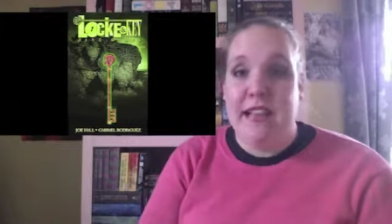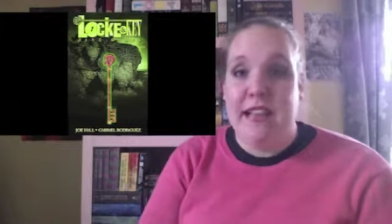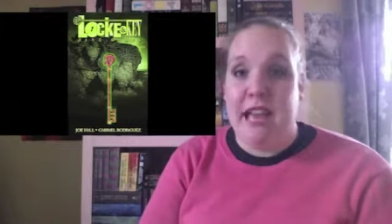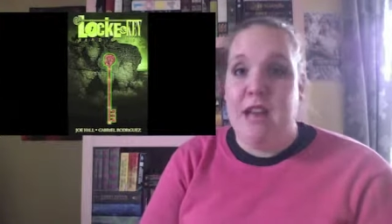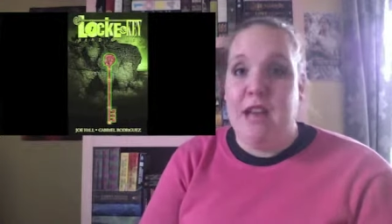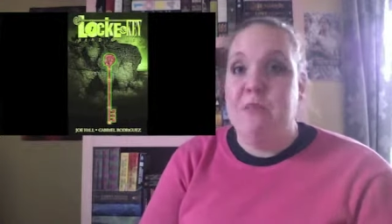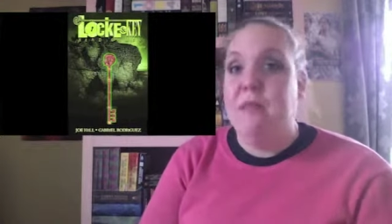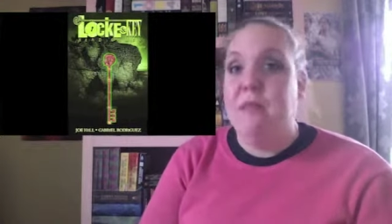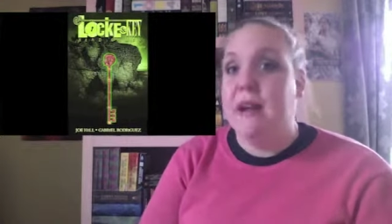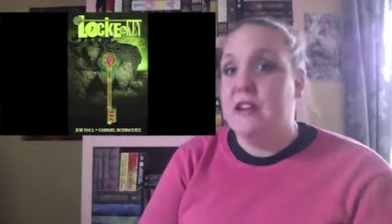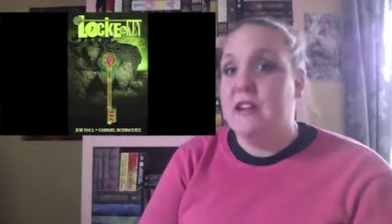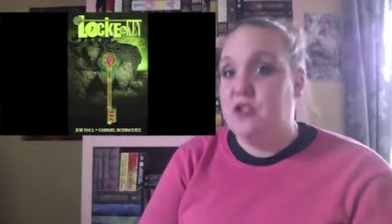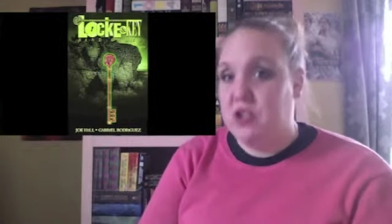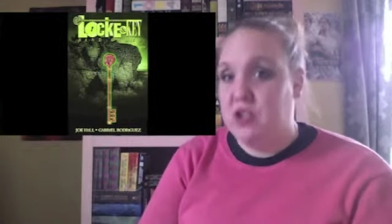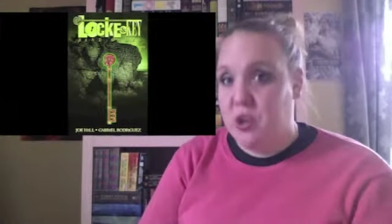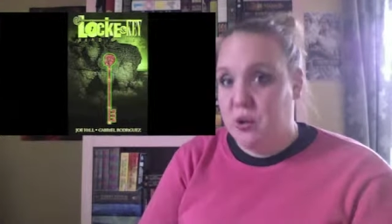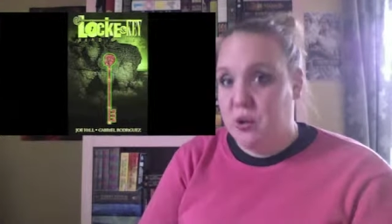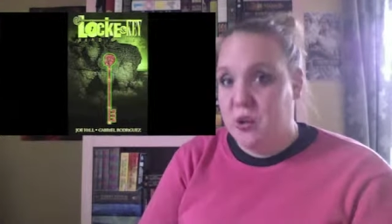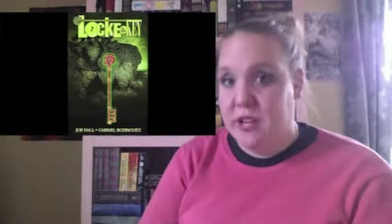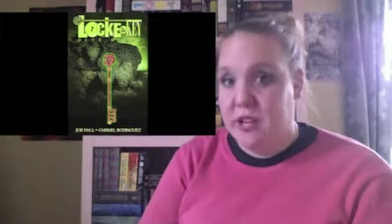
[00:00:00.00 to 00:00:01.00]
again
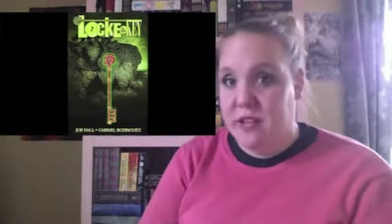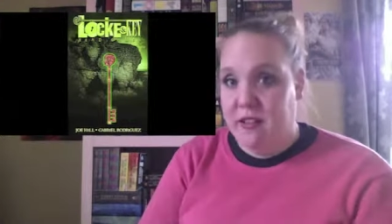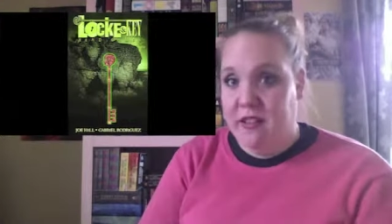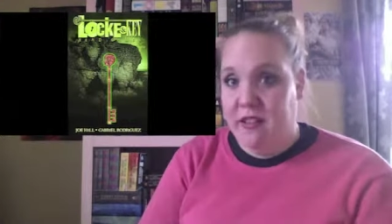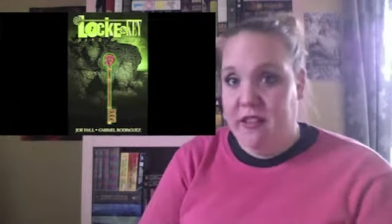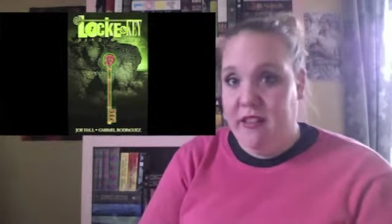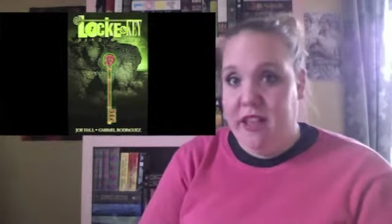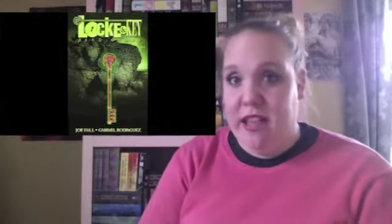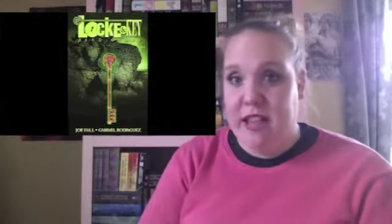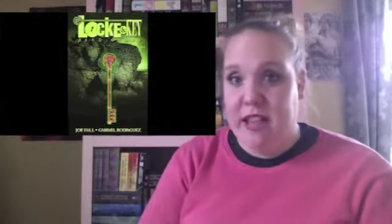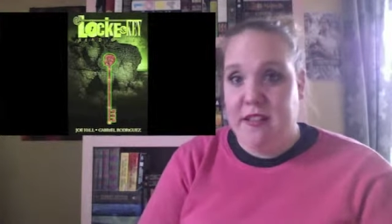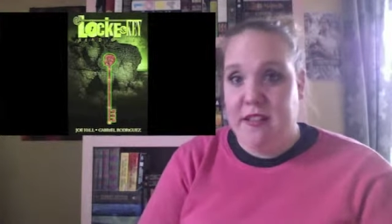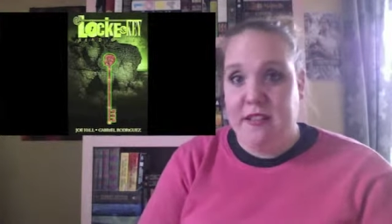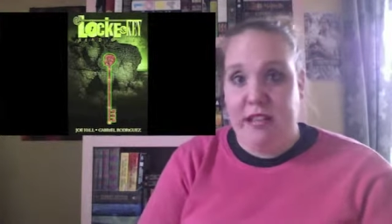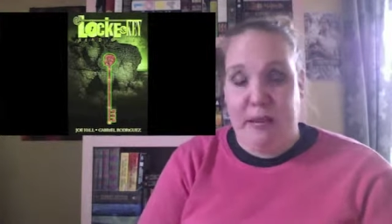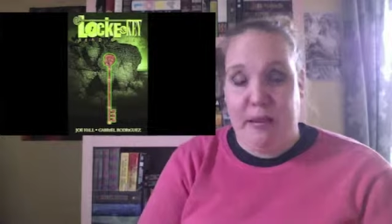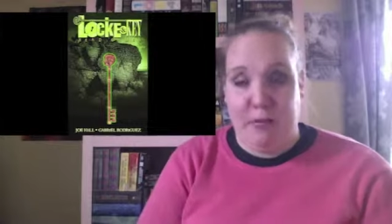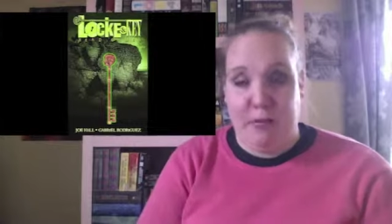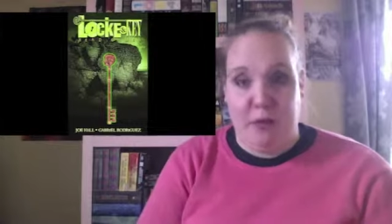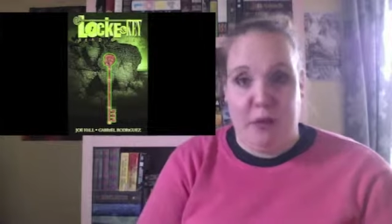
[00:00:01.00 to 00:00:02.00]
by Joe Hill
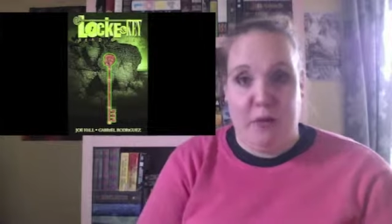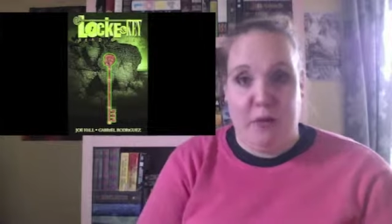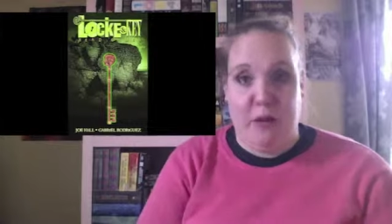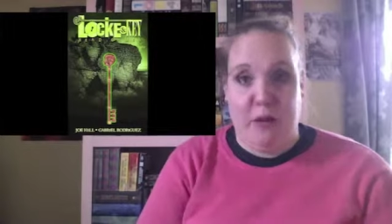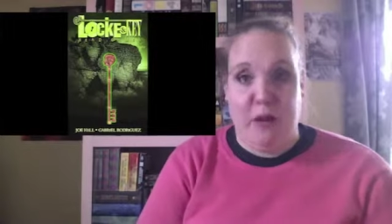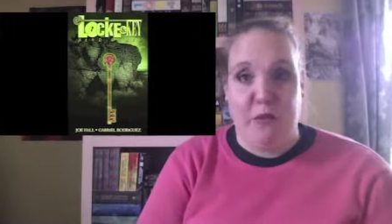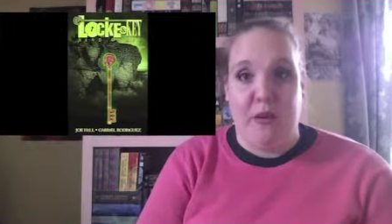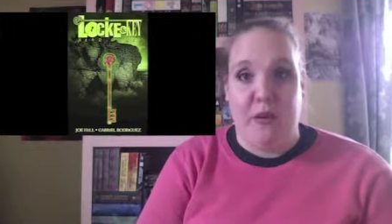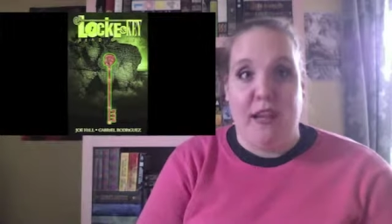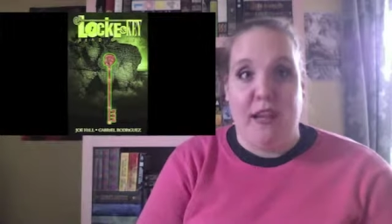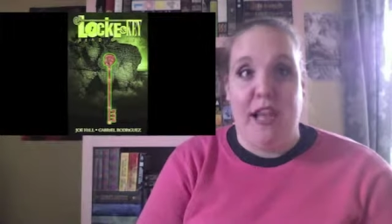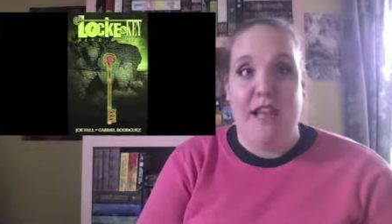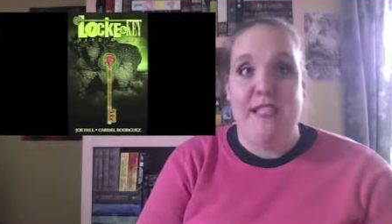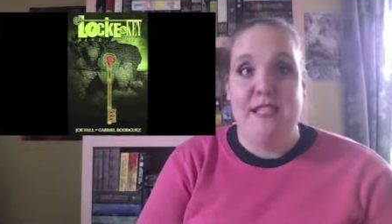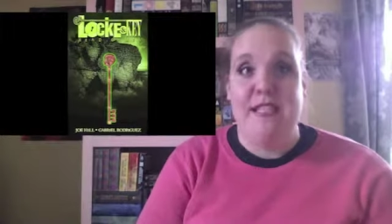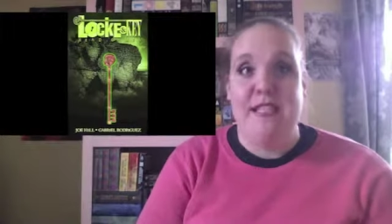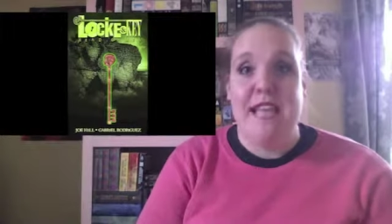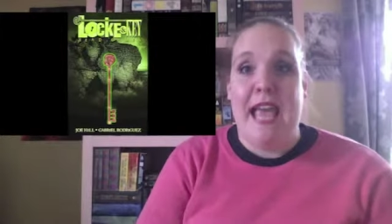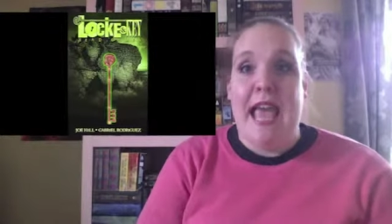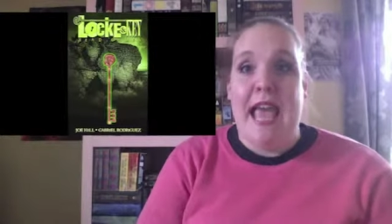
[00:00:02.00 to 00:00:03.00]
and Gabriel
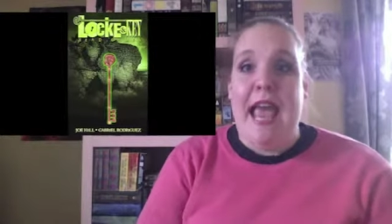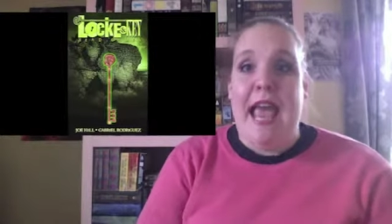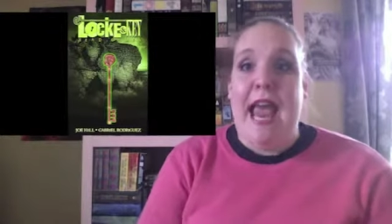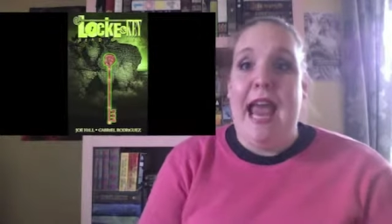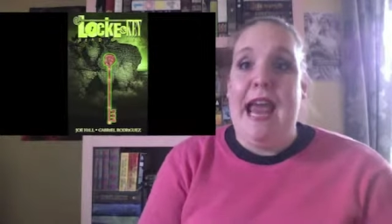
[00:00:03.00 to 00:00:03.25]
Rodriguez.